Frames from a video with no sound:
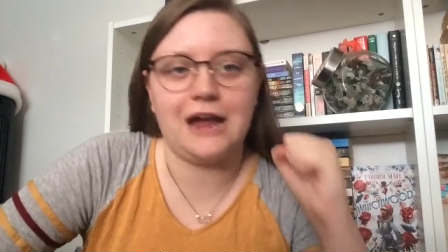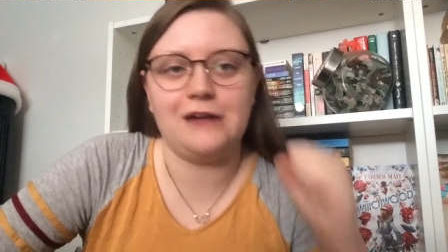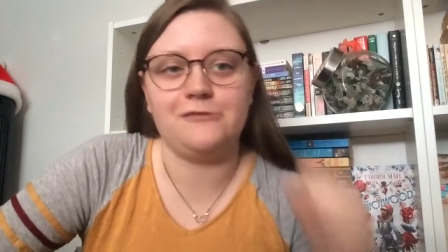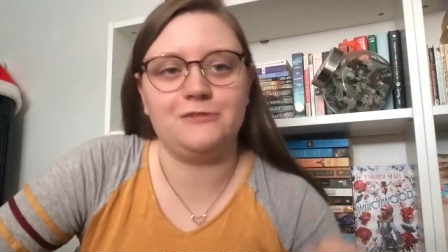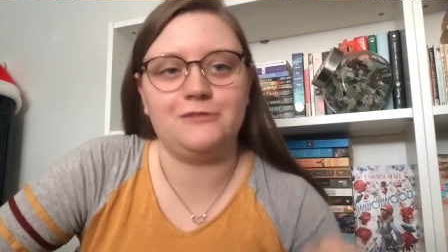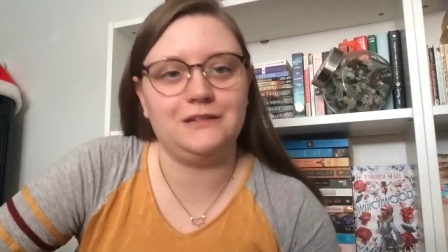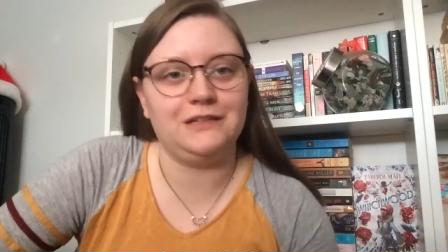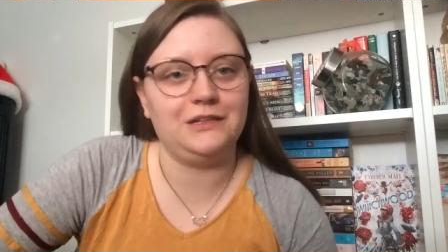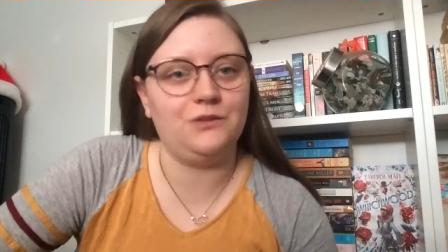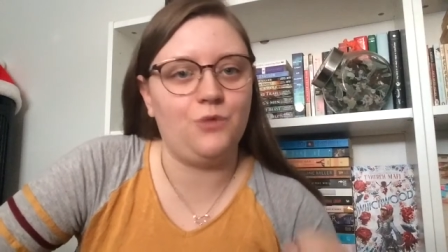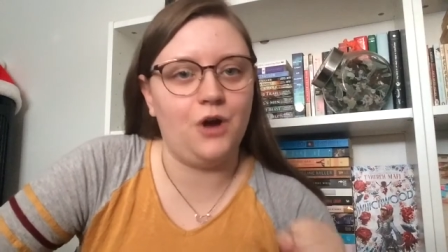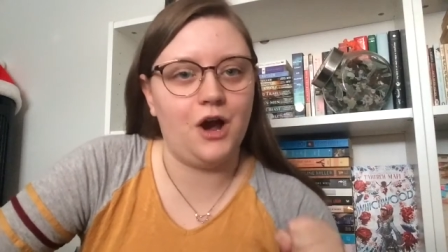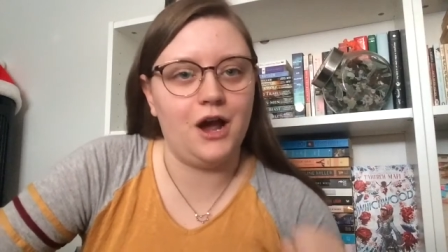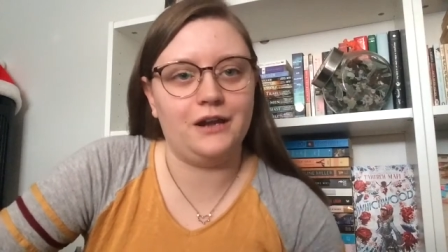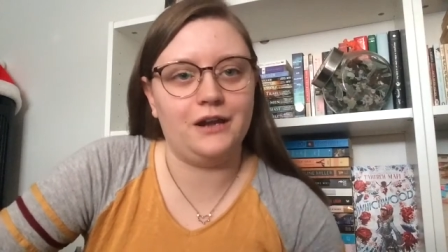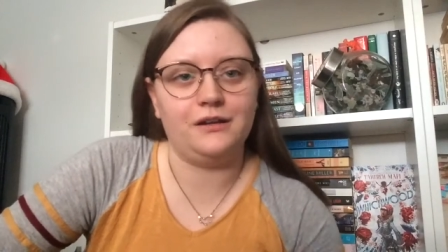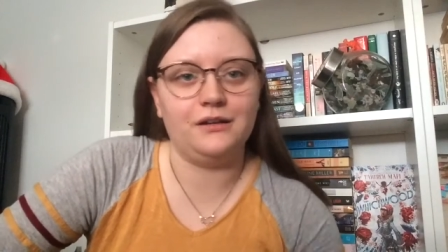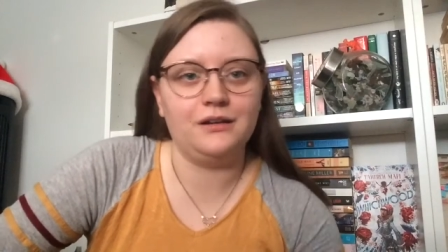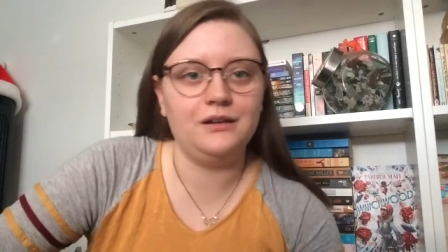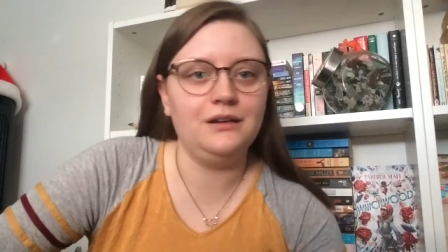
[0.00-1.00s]
I really
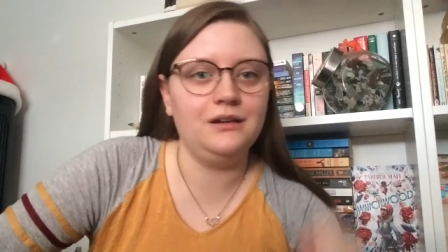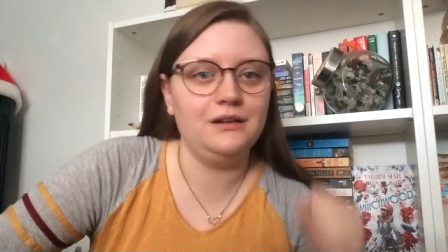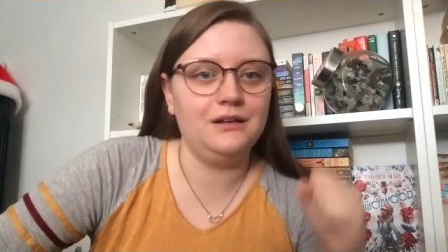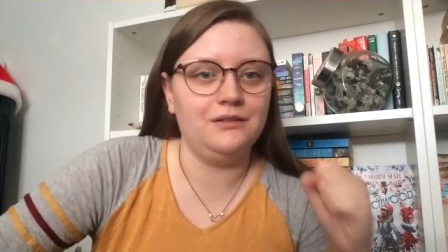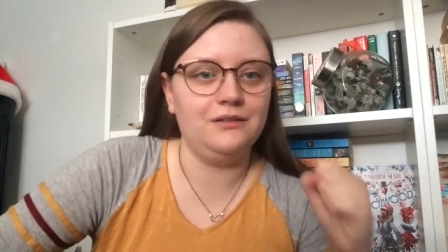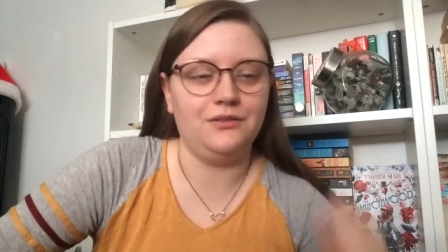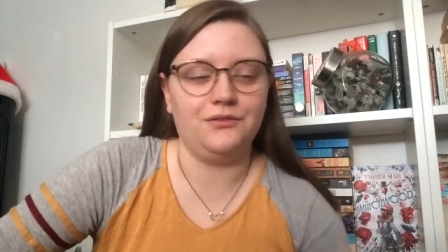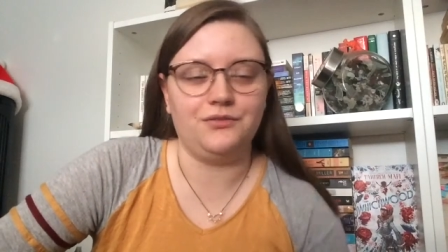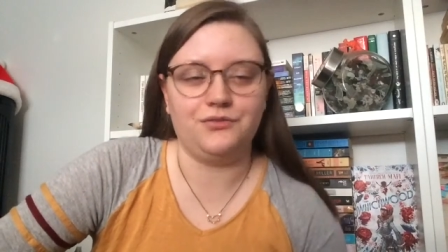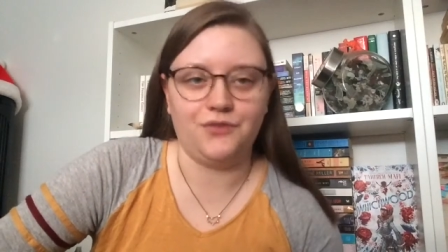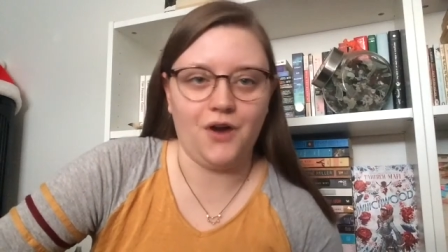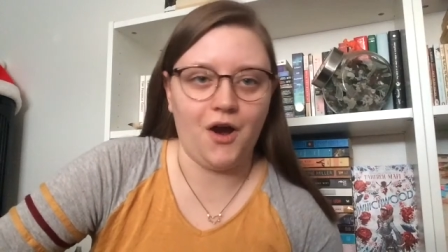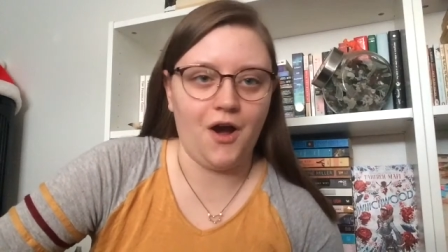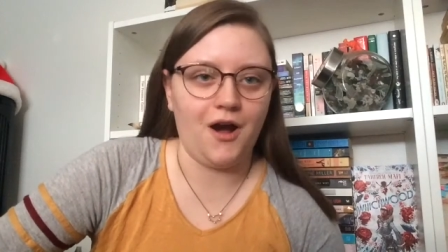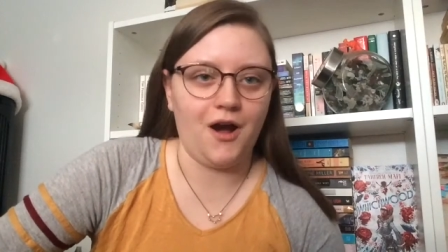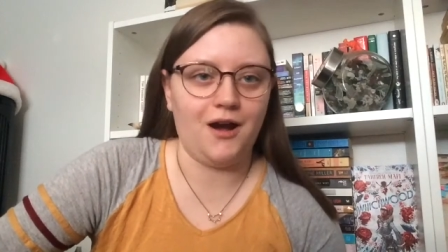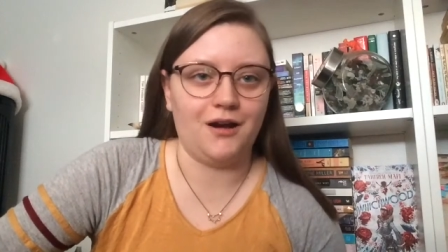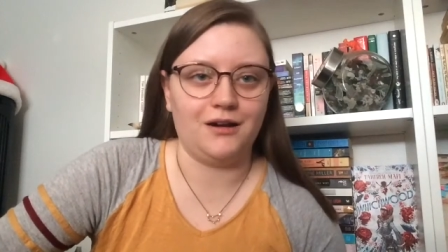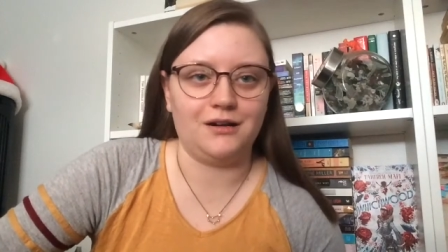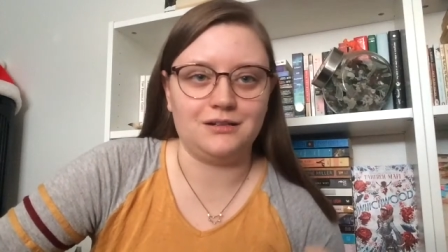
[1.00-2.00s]
want the
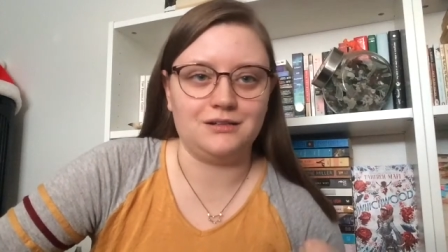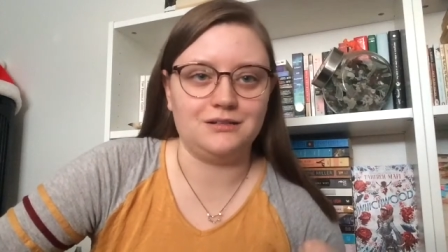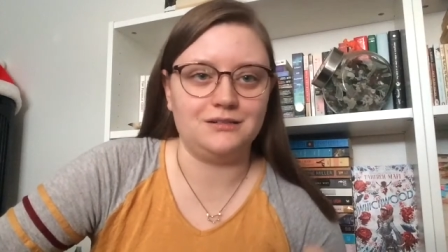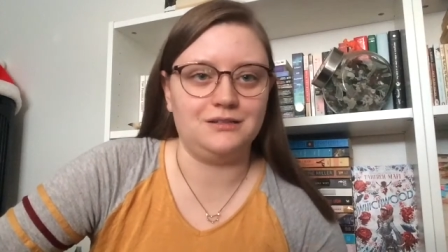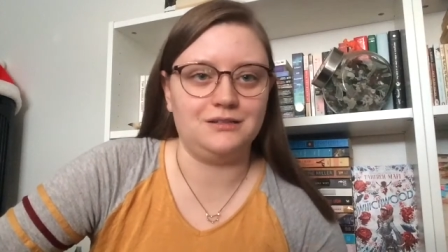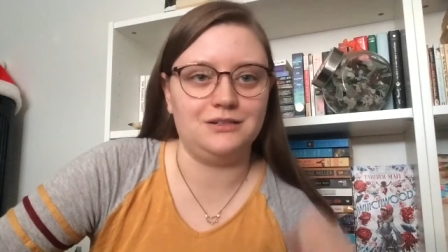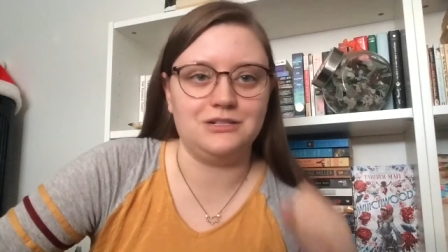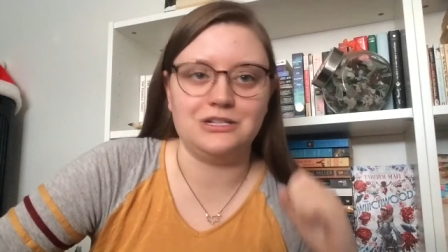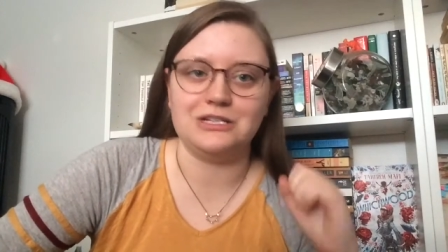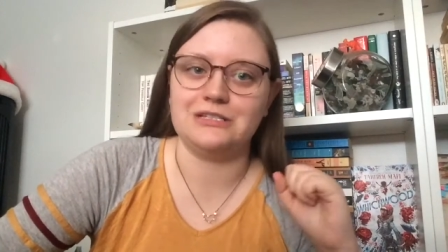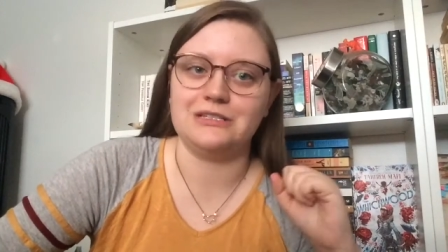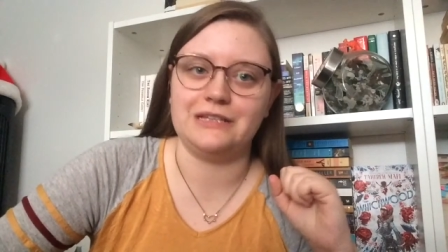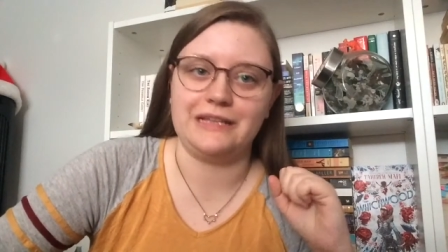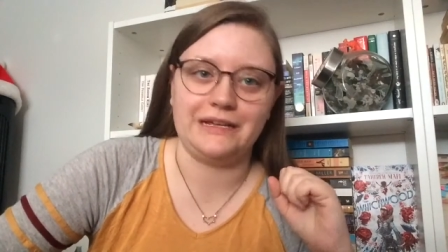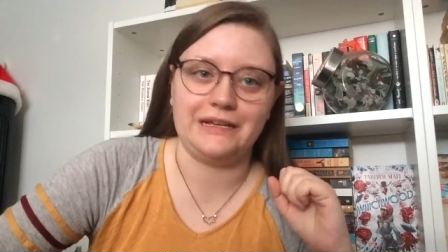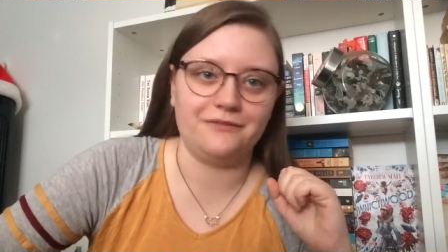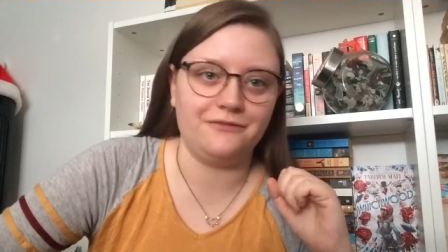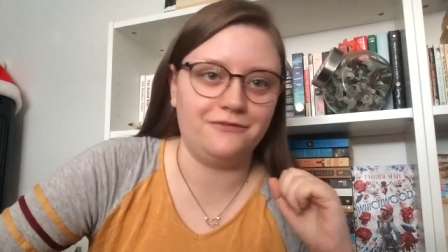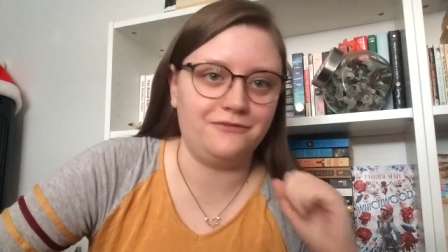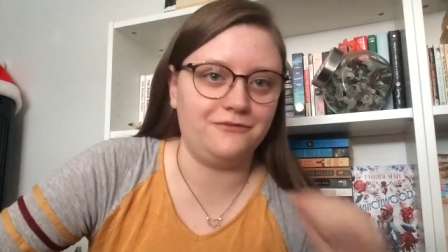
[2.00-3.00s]
frog to just,
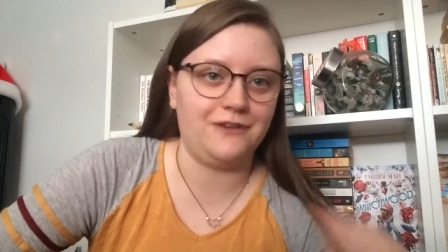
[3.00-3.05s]
like,